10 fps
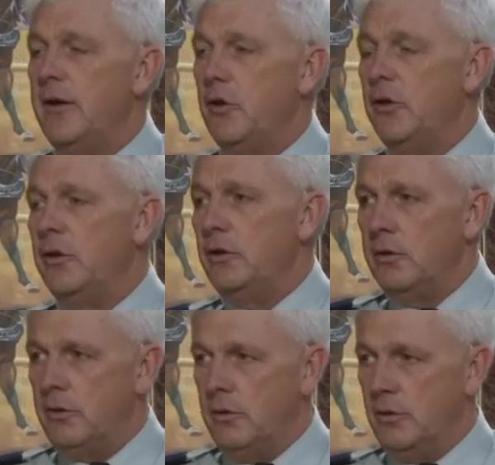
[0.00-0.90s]
that
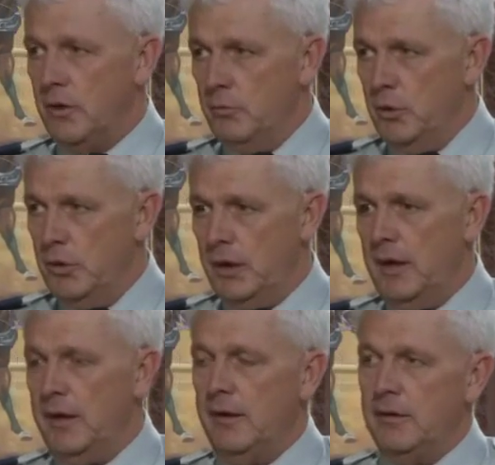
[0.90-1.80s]
you're
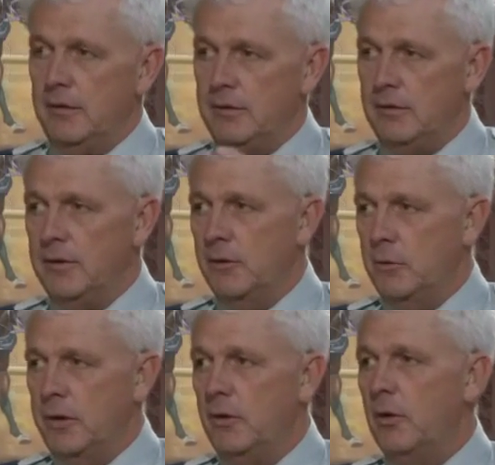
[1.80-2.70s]
communicating, that
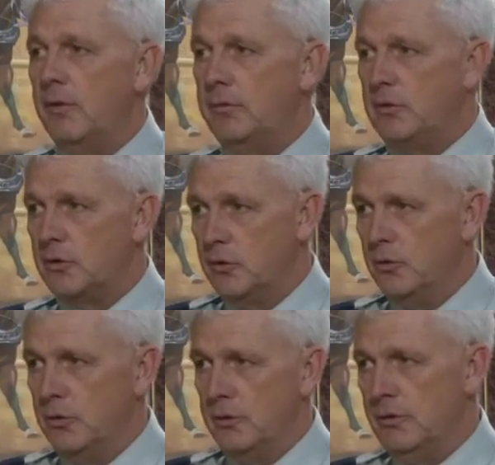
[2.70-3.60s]
when they go off to
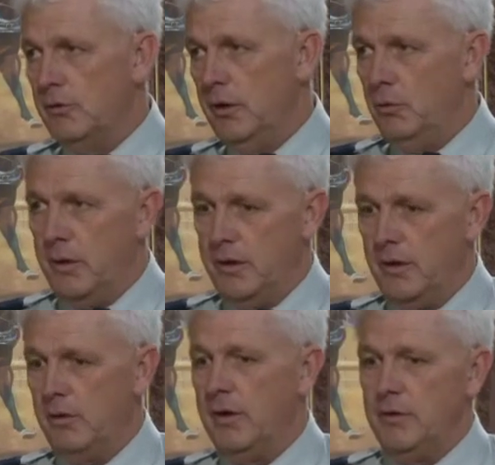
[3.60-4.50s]
school in grade 1
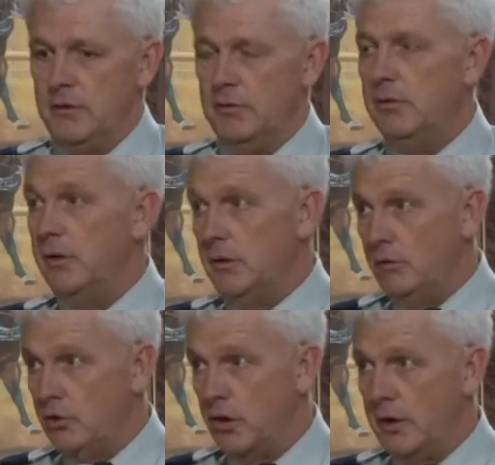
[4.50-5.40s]
and grade 2, that
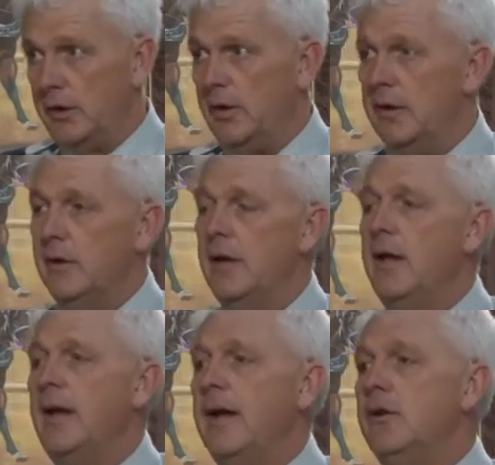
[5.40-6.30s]
you're talking
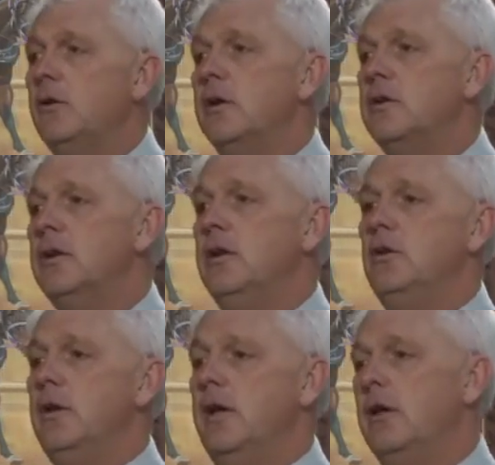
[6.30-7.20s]
and you
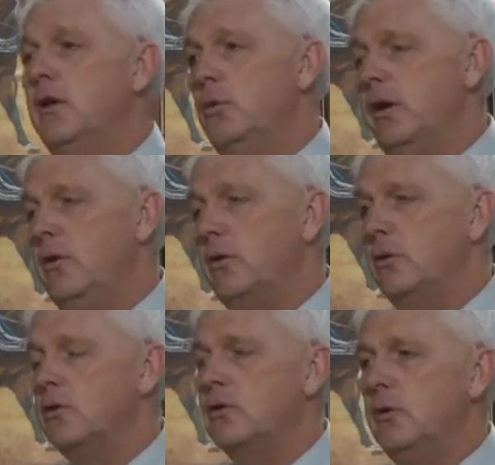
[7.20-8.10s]
continue that all the way
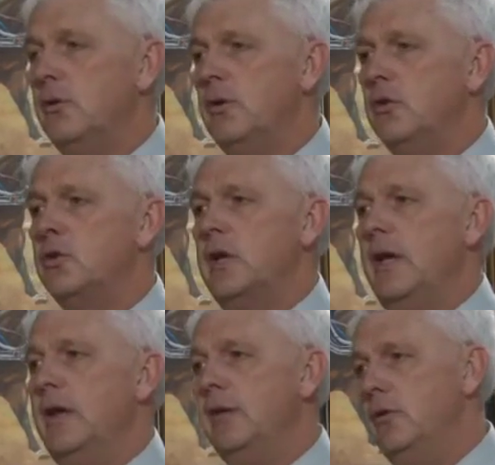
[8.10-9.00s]
through so you
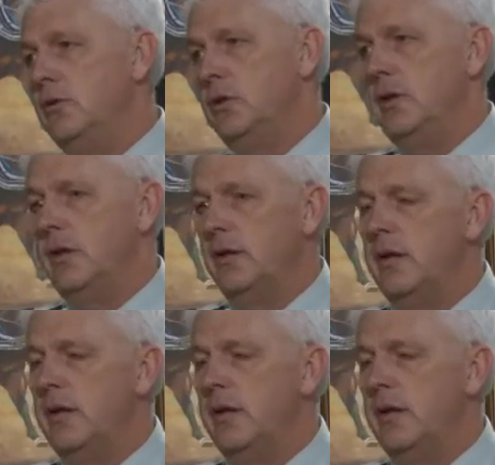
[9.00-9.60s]
understand your child.